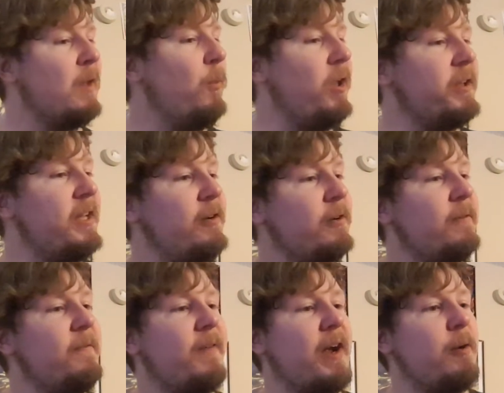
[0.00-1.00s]
While here,
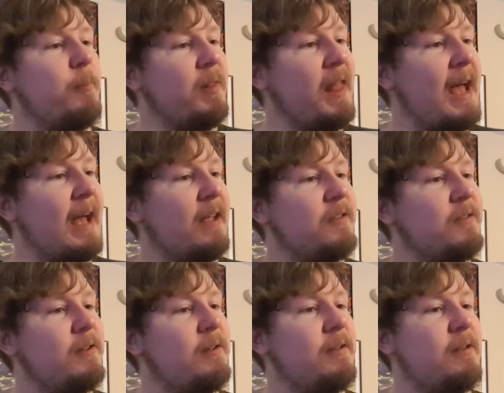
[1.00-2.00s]
Fire Blast